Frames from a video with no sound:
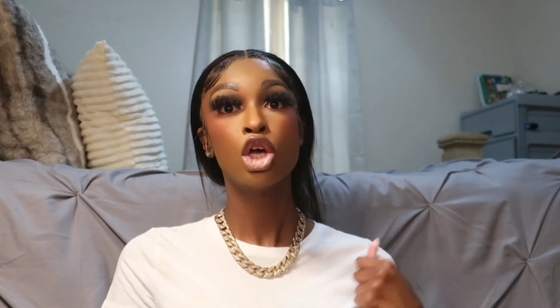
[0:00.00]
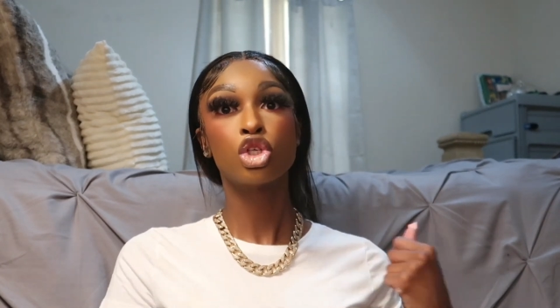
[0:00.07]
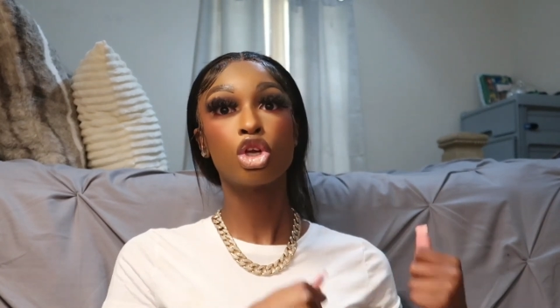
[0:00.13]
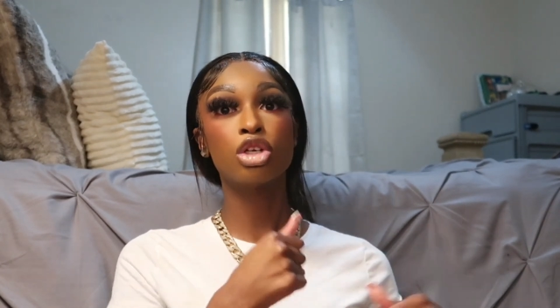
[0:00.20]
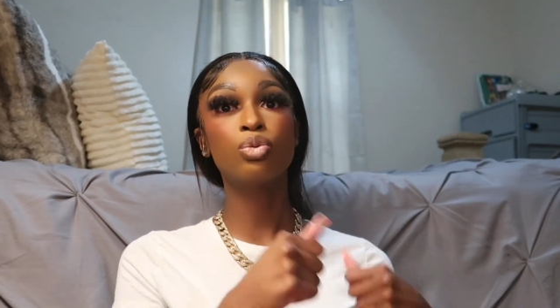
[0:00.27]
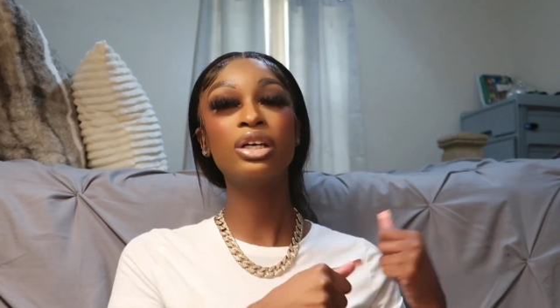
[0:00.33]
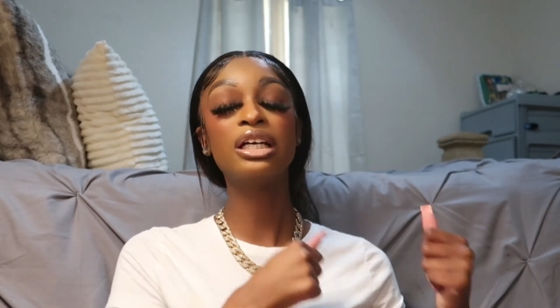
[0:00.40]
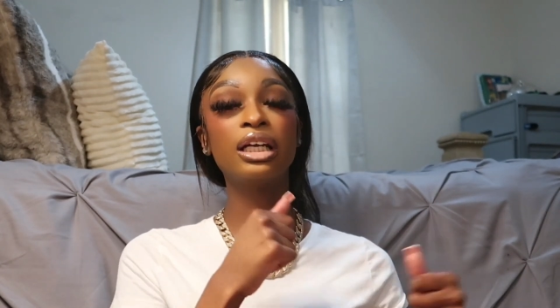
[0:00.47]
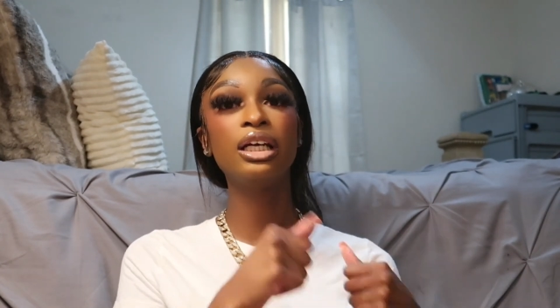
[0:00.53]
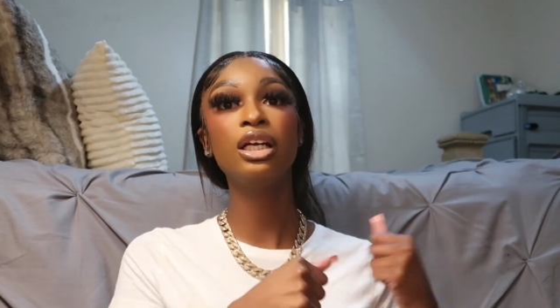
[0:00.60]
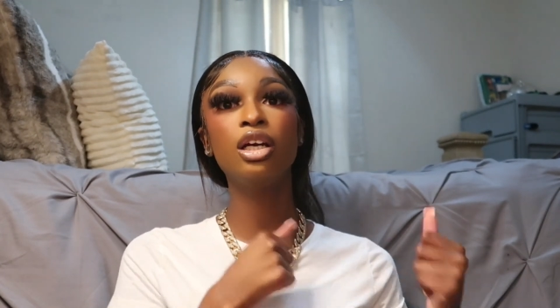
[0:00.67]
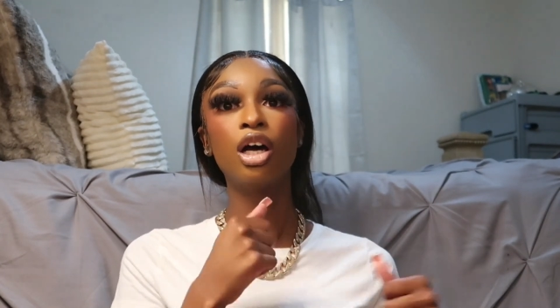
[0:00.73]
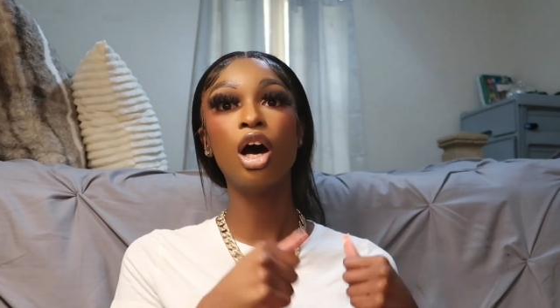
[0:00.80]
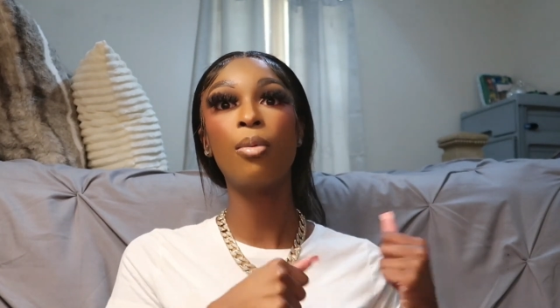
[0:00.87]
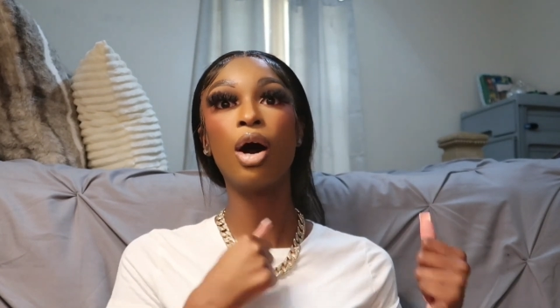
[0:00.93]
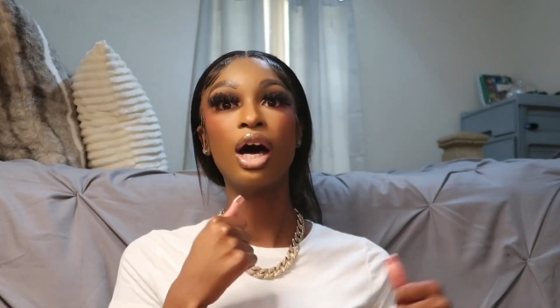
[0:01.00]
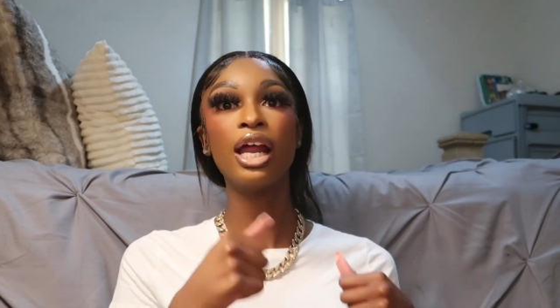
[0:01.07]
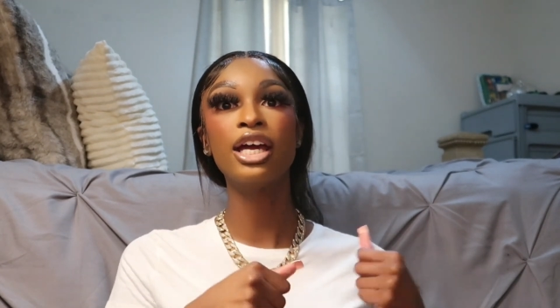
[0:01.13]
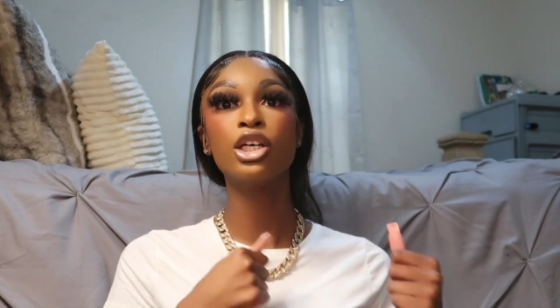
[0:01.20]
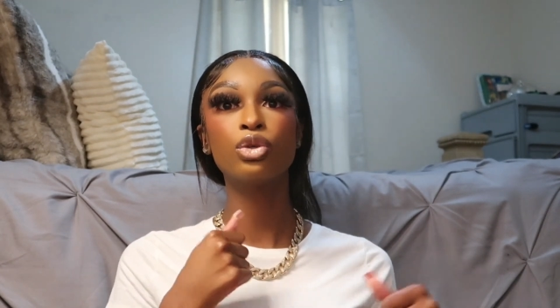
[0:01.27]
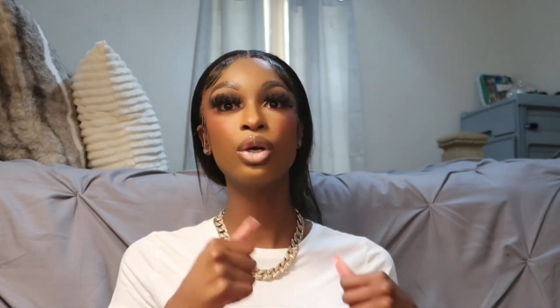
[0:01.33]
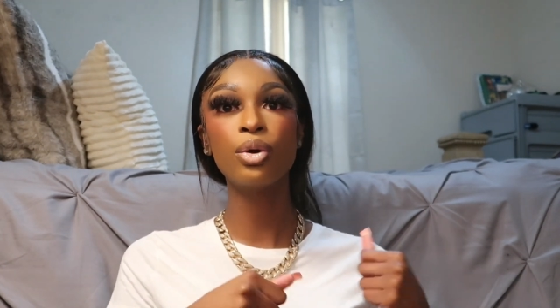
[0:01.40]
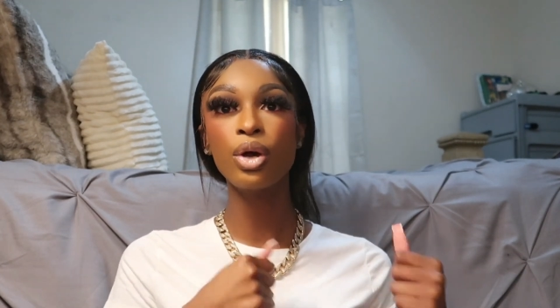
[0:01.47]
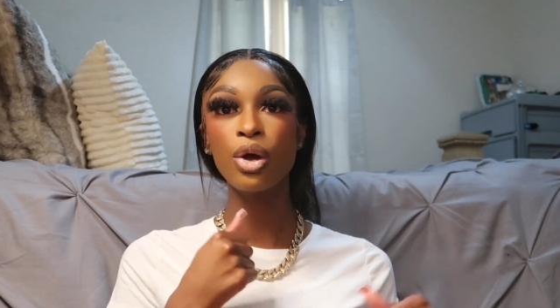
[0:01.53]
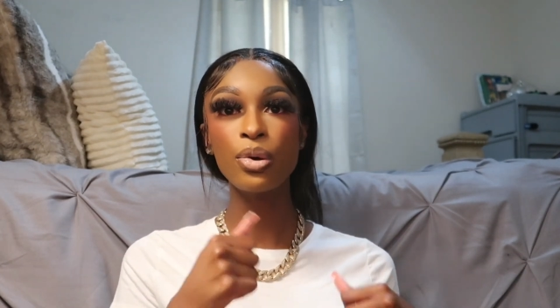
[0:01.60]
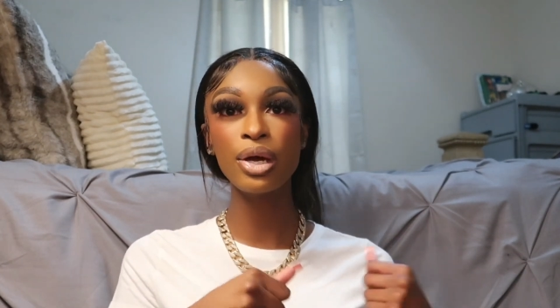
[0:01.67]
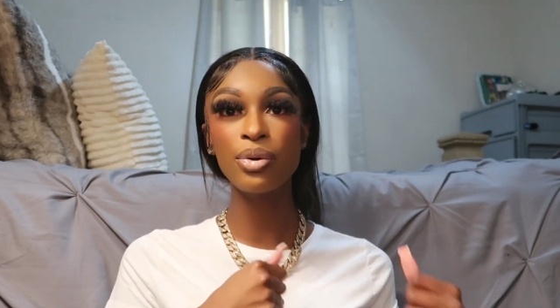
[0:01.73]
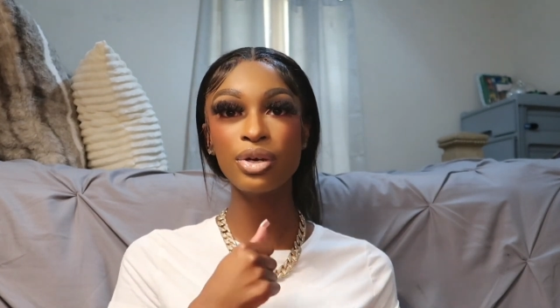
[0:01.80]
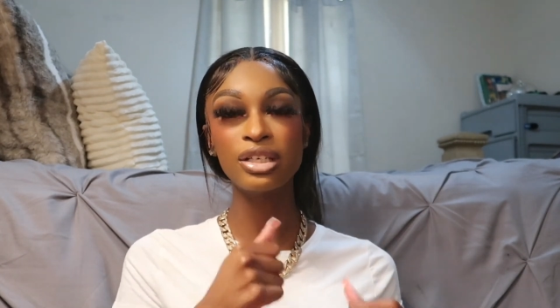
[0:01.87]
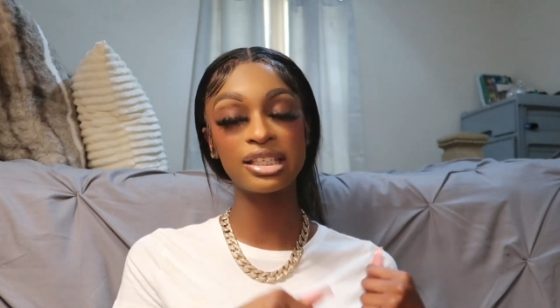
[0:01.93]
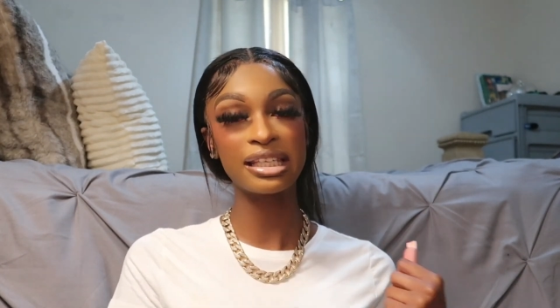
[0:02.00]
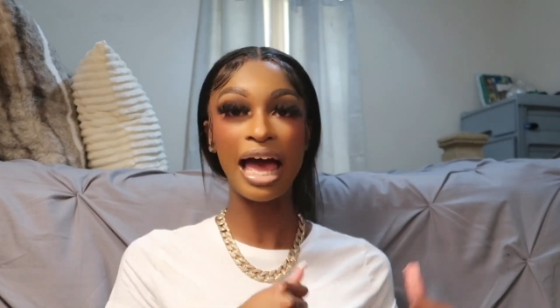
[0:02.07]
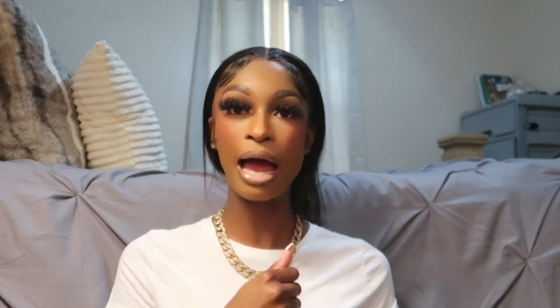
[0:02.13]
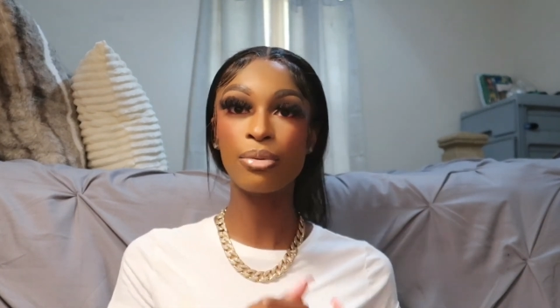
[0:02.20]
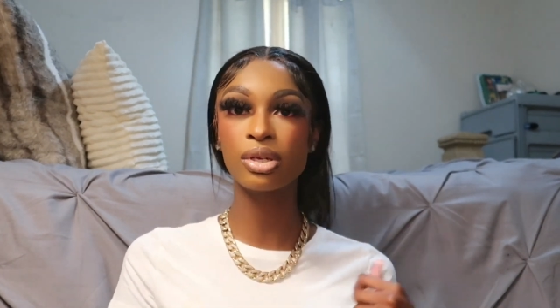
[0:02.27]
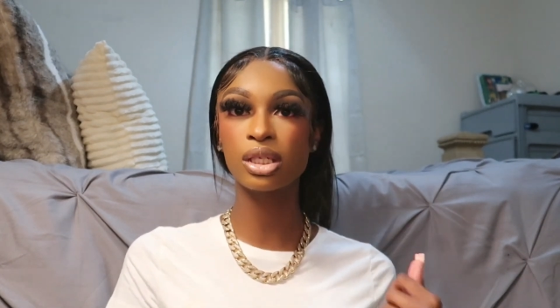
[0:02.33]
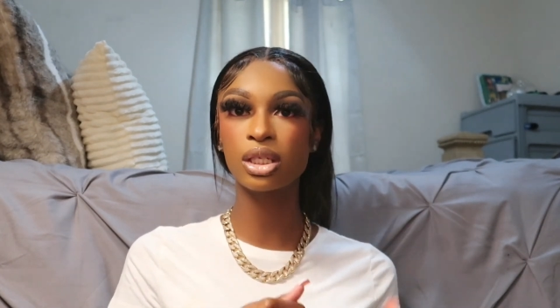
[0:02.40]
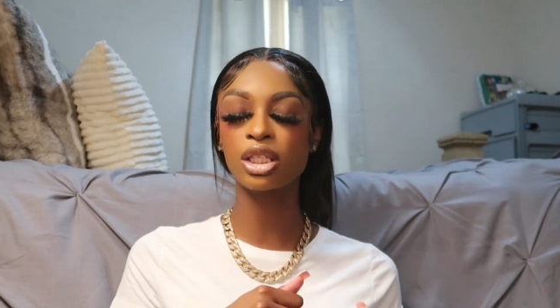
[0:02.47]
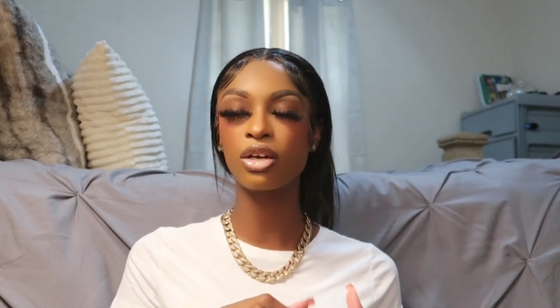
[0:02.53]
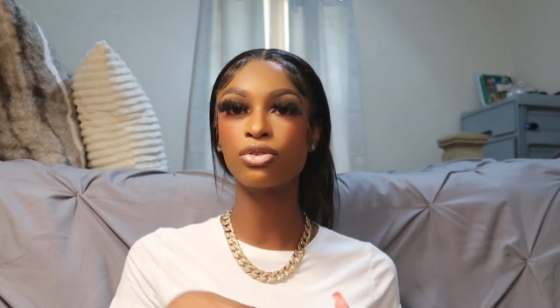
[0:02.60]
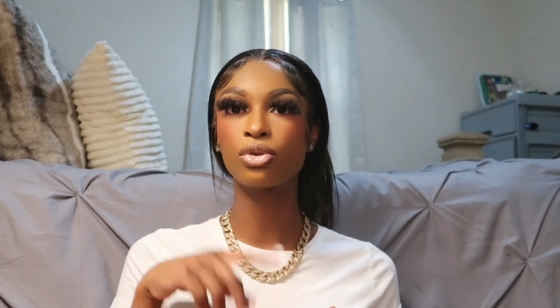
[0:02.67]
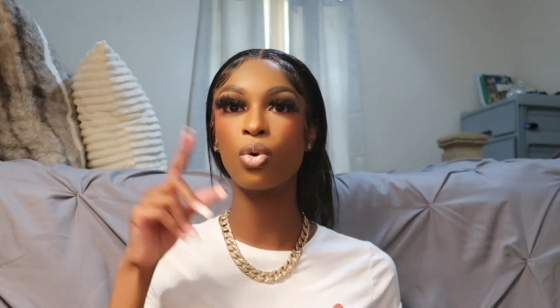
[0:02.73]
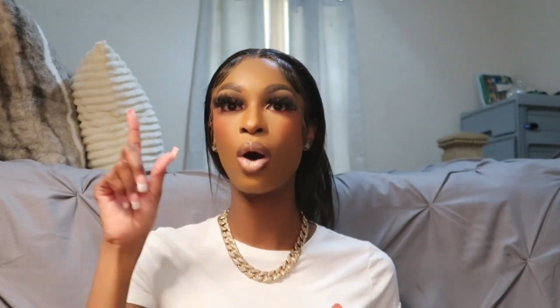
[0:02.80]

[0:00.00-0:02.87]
So as we clean it up, all I hear is wee, wee, wee, sirens and stuff.